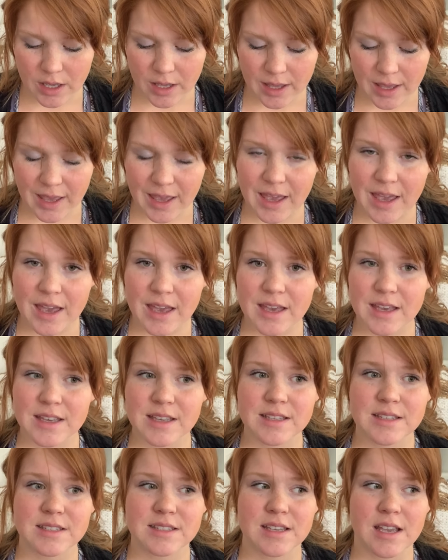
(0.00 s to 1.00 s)

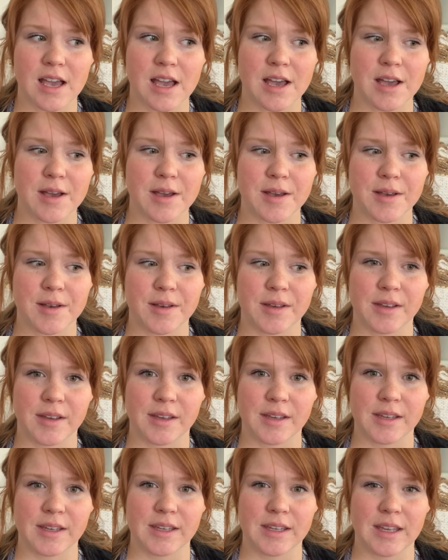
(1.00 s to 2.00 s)
And
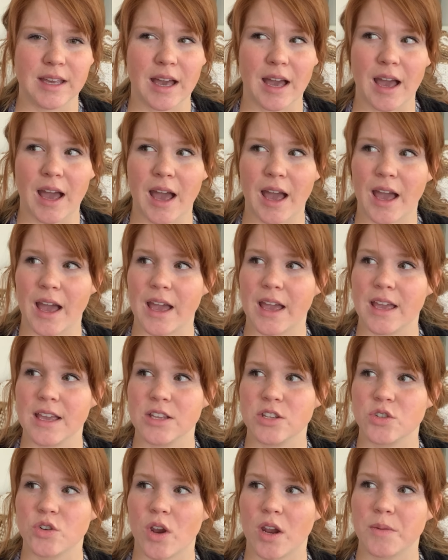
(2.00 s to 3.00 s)
I
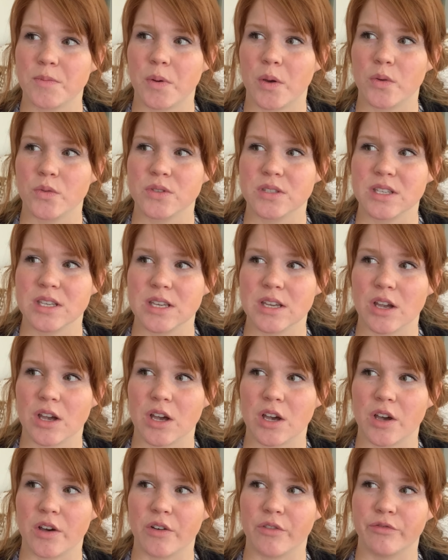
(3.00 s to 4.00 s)
tried posting
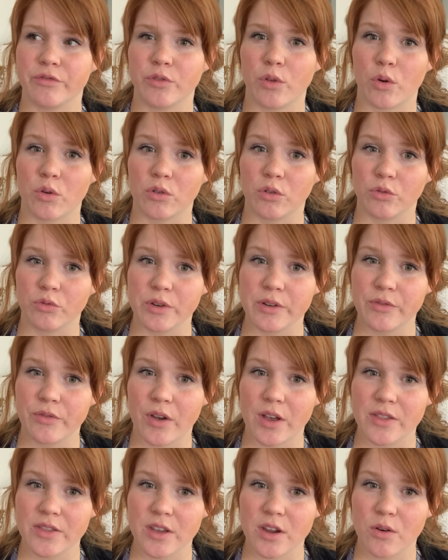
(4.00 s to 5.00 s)
a floral wreath
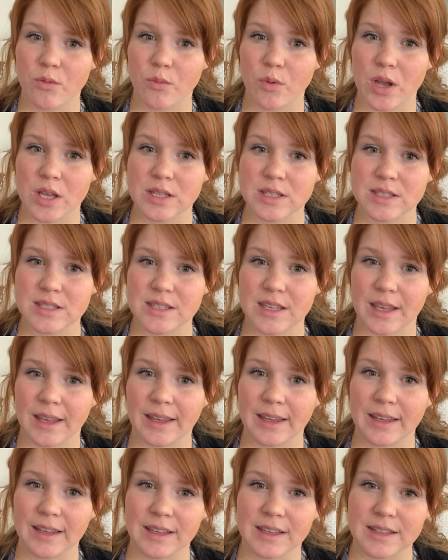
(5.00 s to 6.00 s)
on there once,
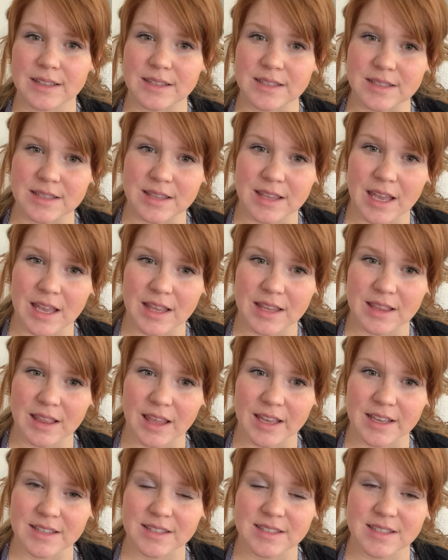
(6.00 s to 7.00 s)
and they
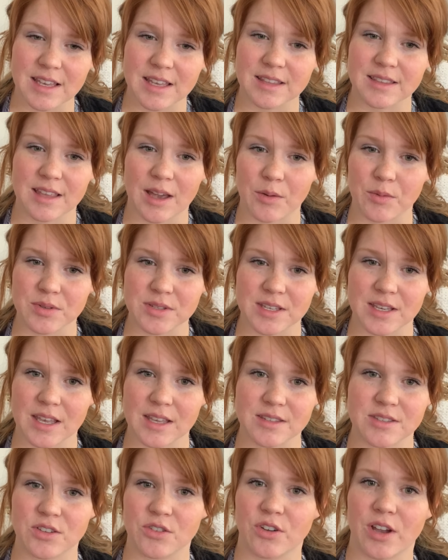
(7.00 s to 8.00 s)
said that was
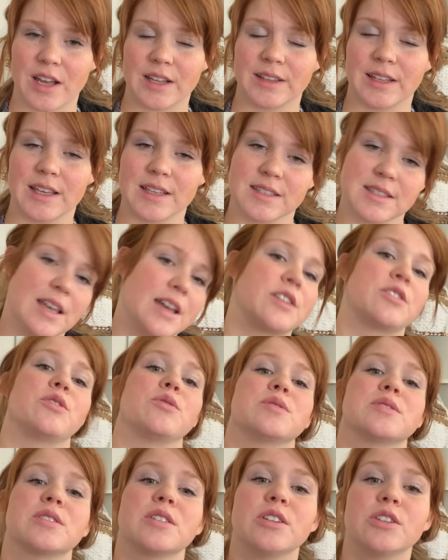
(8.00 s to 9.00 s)
against their guidelines. I don't know,
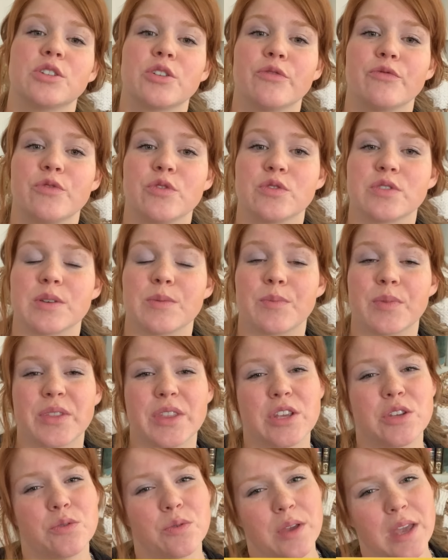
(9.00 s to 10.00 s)
it's a little confusing, but
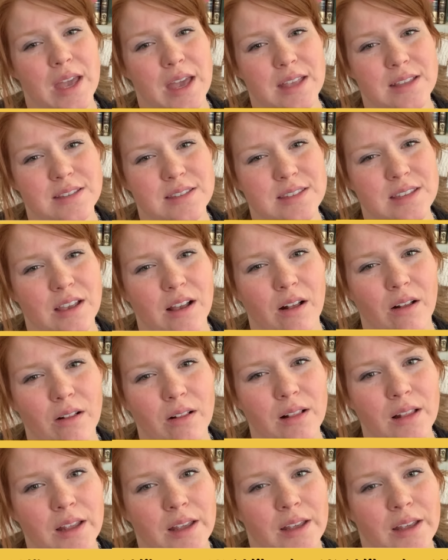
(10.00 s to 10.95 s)
then you can sell